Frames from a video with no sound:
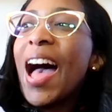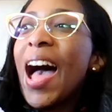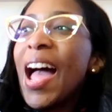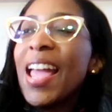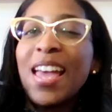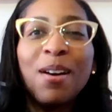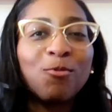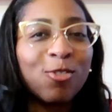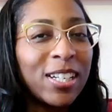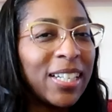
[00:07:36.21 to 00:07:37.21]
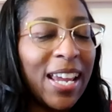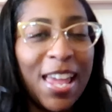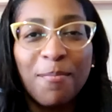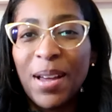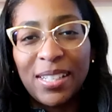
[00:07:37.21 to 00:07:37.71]
I am really
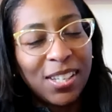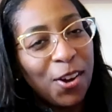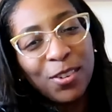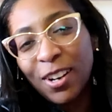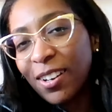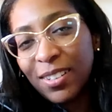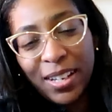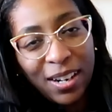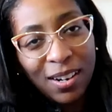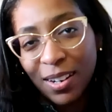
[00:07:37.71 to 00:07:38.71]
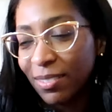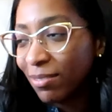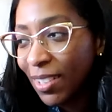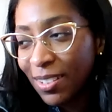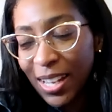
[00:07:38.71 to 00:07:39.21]
in my tote girl era,
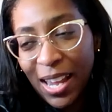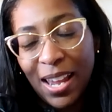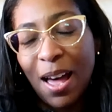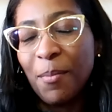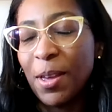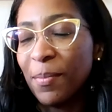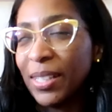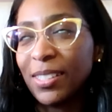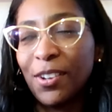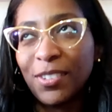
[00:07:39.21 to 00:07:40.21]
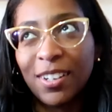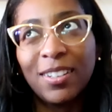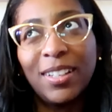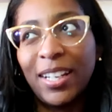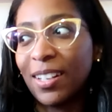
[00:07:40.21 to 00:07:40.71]
okay? I'm in my tote
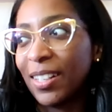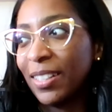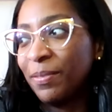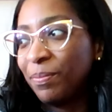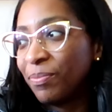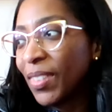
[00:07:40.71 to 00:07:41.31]
girl era.